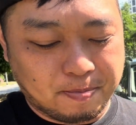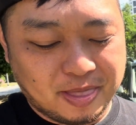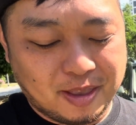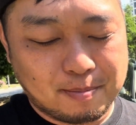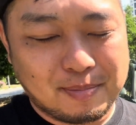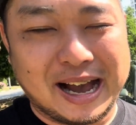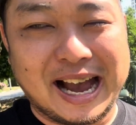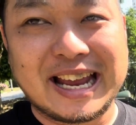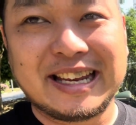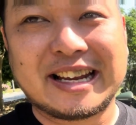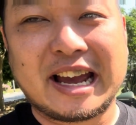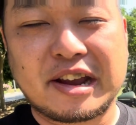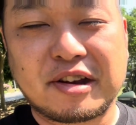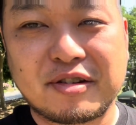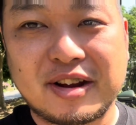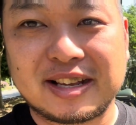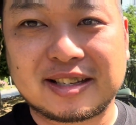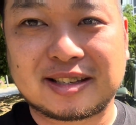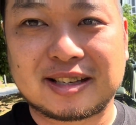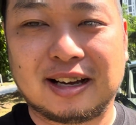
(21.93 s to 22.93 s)
But I
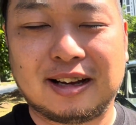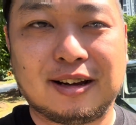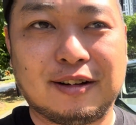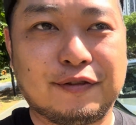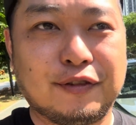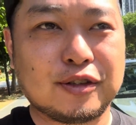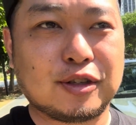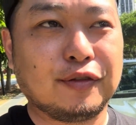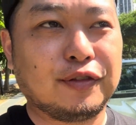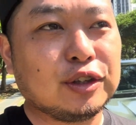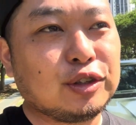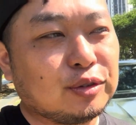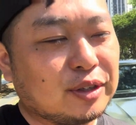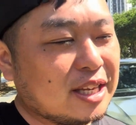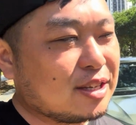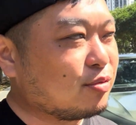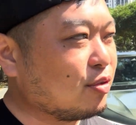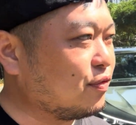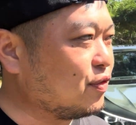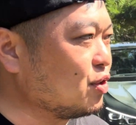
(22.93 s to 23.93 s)
digress. For
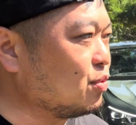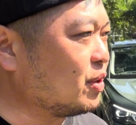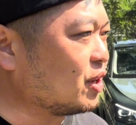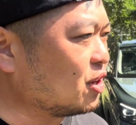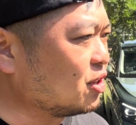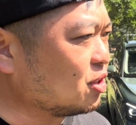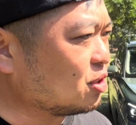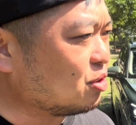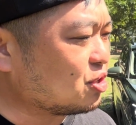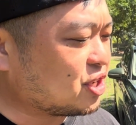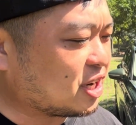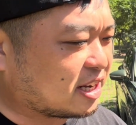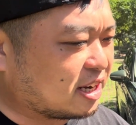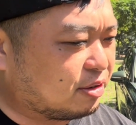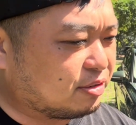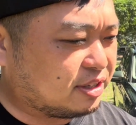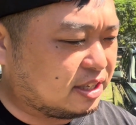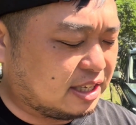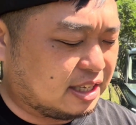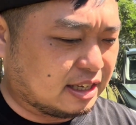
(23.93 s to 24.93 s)
today's review, we're gonna go check
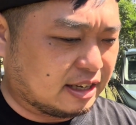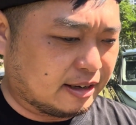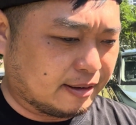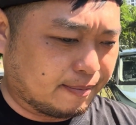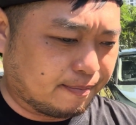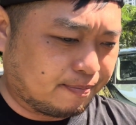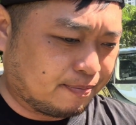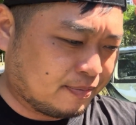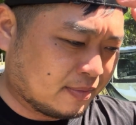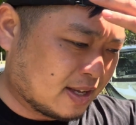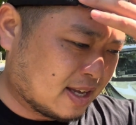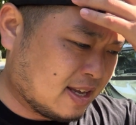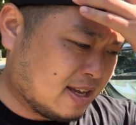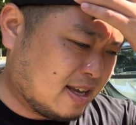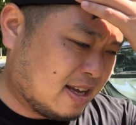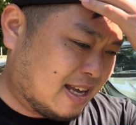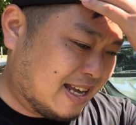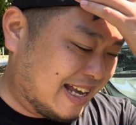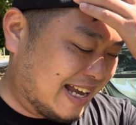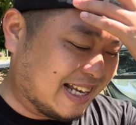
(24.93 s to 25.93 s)
out the
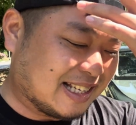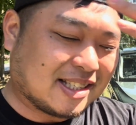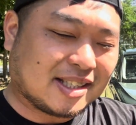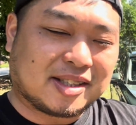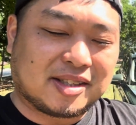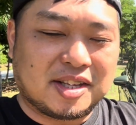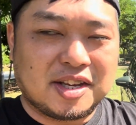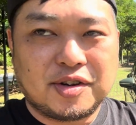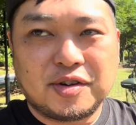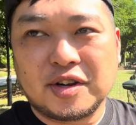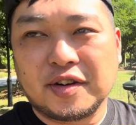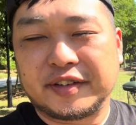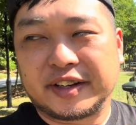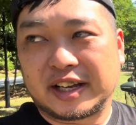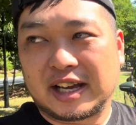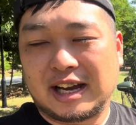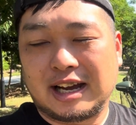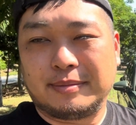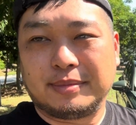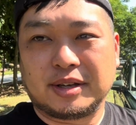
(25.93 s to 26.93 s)
exterior of the
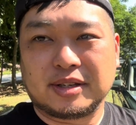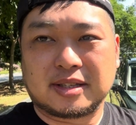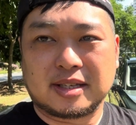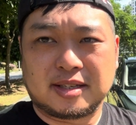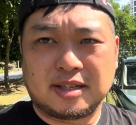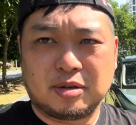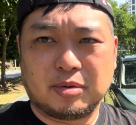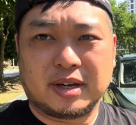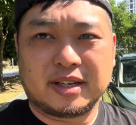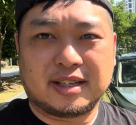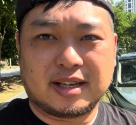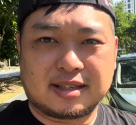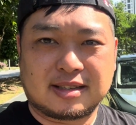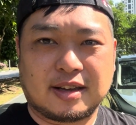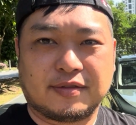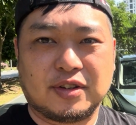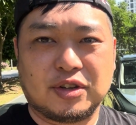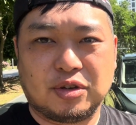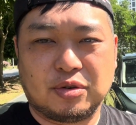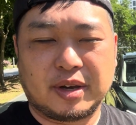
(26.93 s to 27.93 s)
car, because the Tiguan does
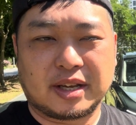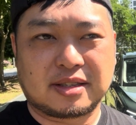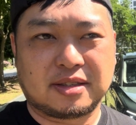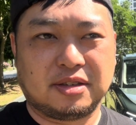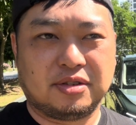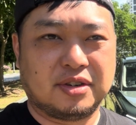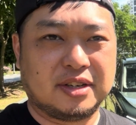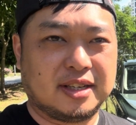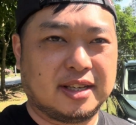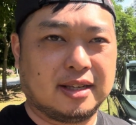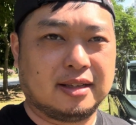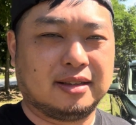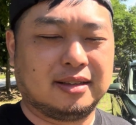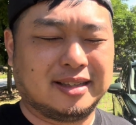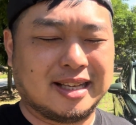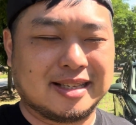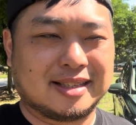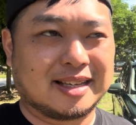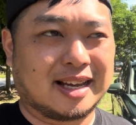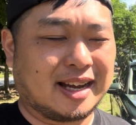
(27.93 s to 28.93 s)
have a new exterior
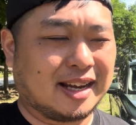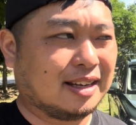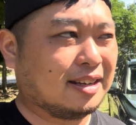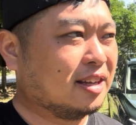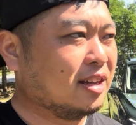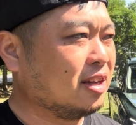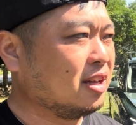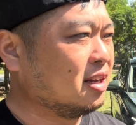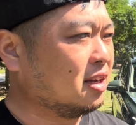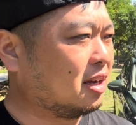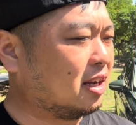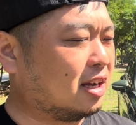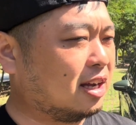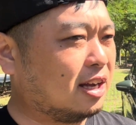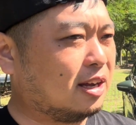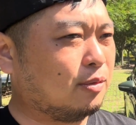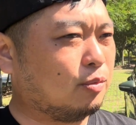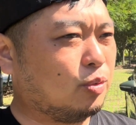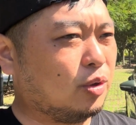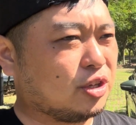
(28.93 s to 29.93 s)
design.
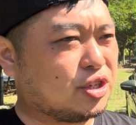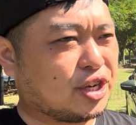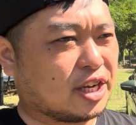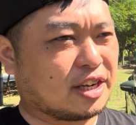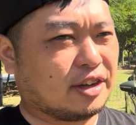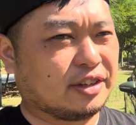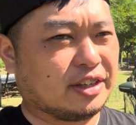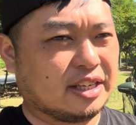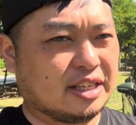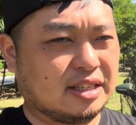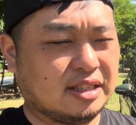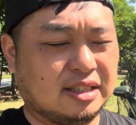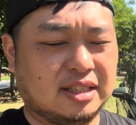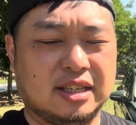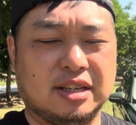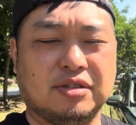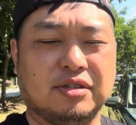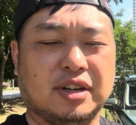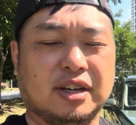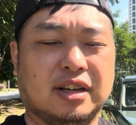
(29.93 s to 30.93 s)
We'll check out the
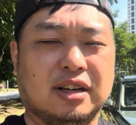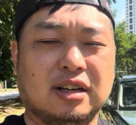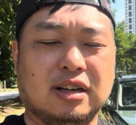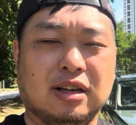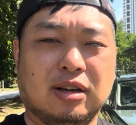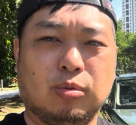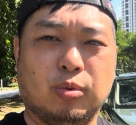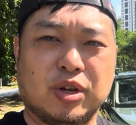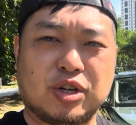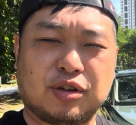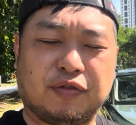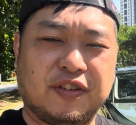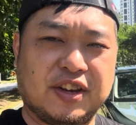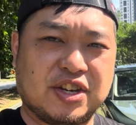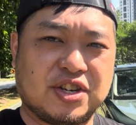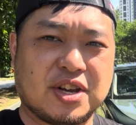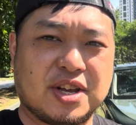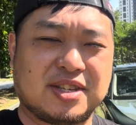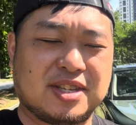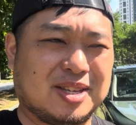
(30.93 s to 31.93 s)
interior, which
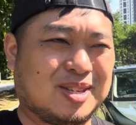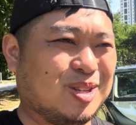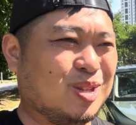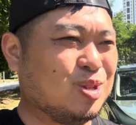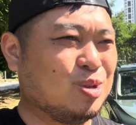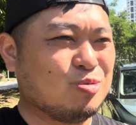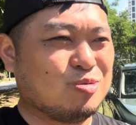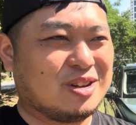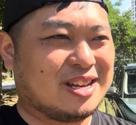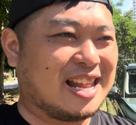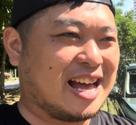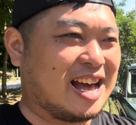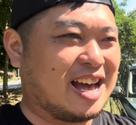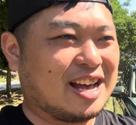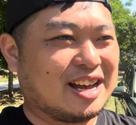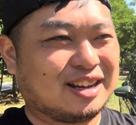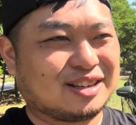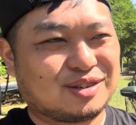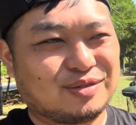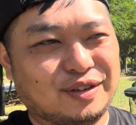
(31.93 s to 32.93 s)
features its new
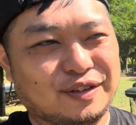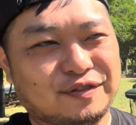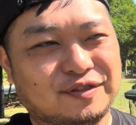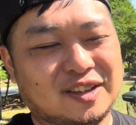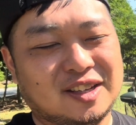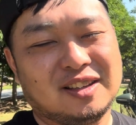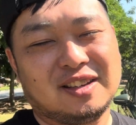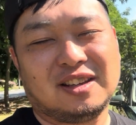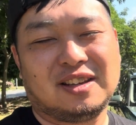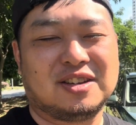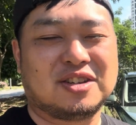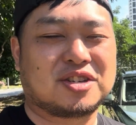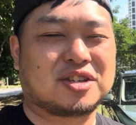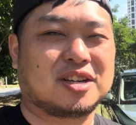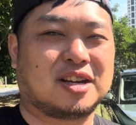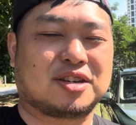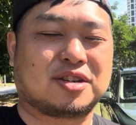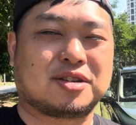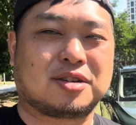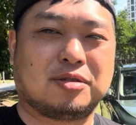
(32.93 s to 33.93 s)
large 15-inch
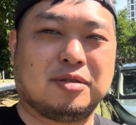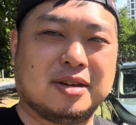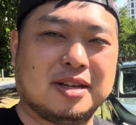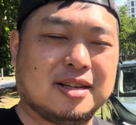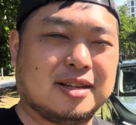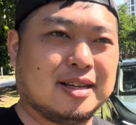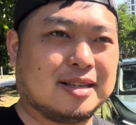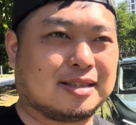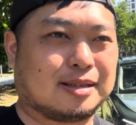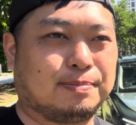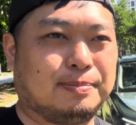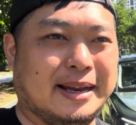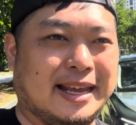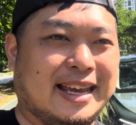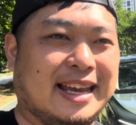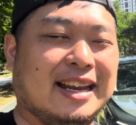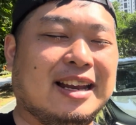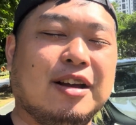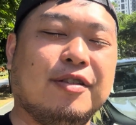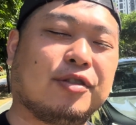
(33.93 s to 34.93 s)
touchscreen
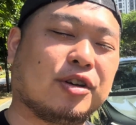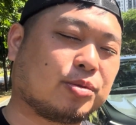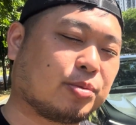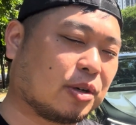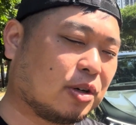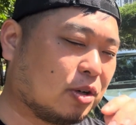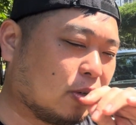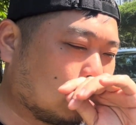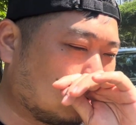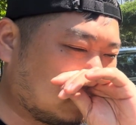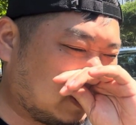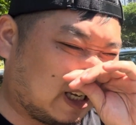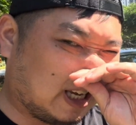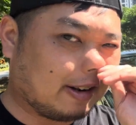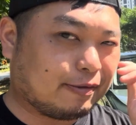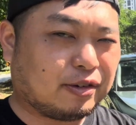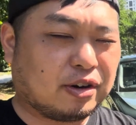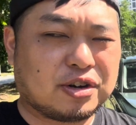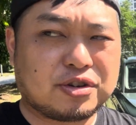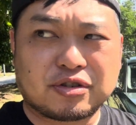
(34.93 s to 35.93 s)
display, and then of course we're going to go take
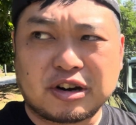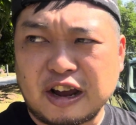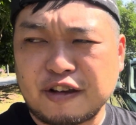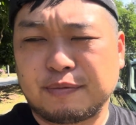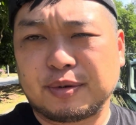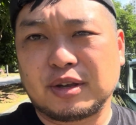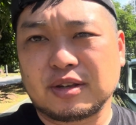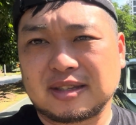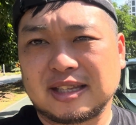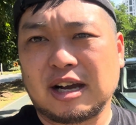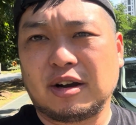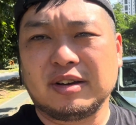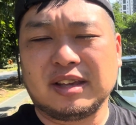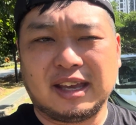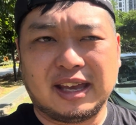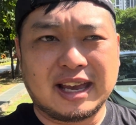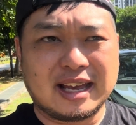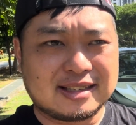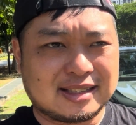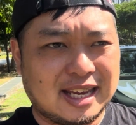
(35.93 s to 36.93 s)
it for a drive, because now
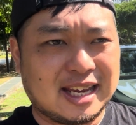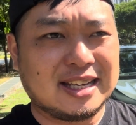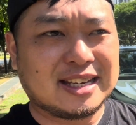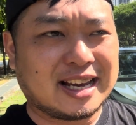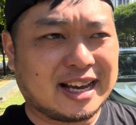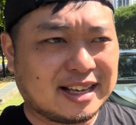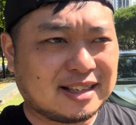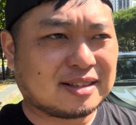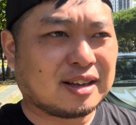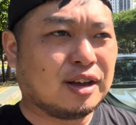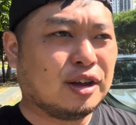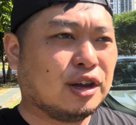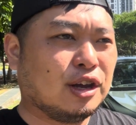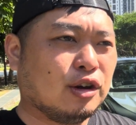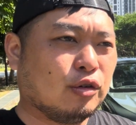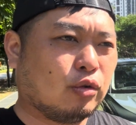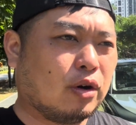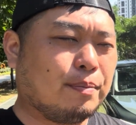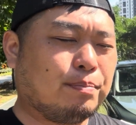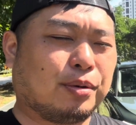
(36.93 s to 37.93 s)
it has a nice
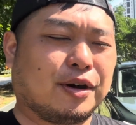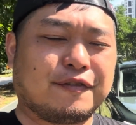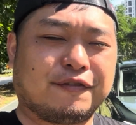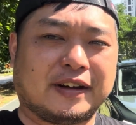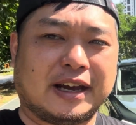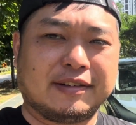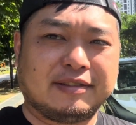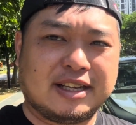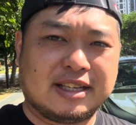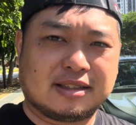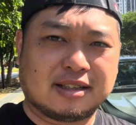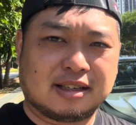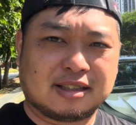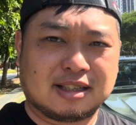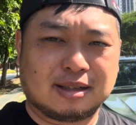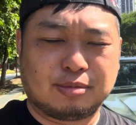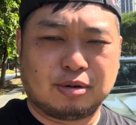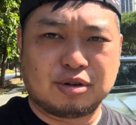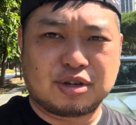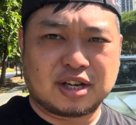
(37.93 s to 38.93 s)
1.5 litre
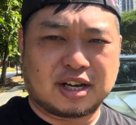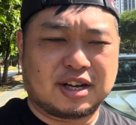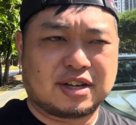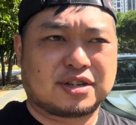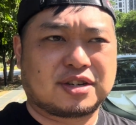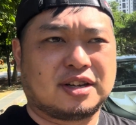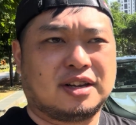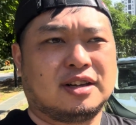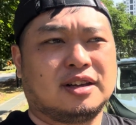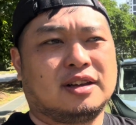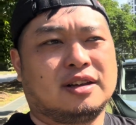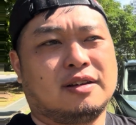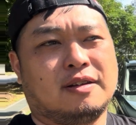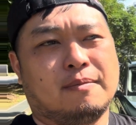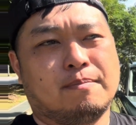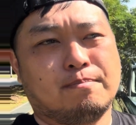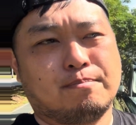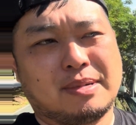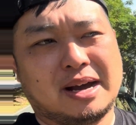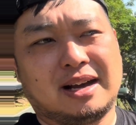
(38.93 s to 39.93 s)
turbocharged
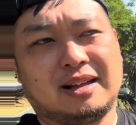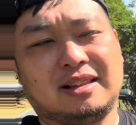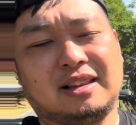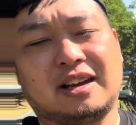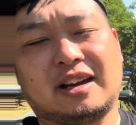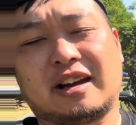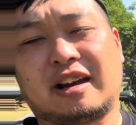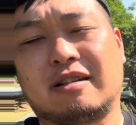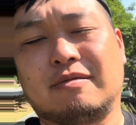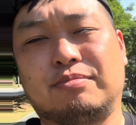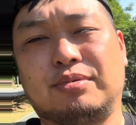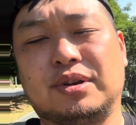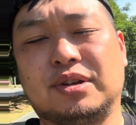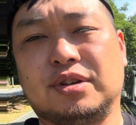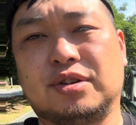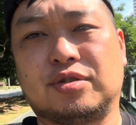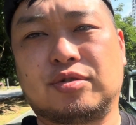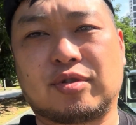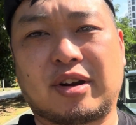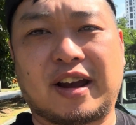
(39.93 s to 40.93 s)
mild hybrid
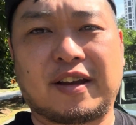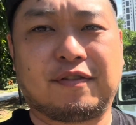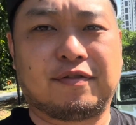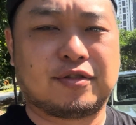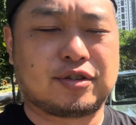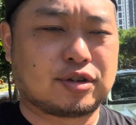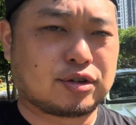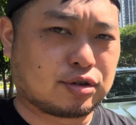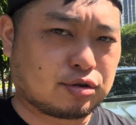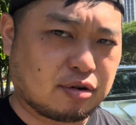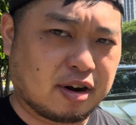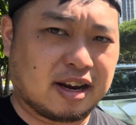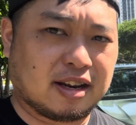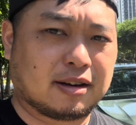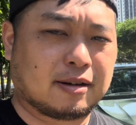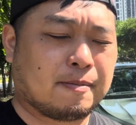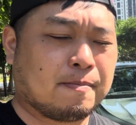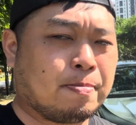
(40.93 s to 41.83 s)
drivetrain.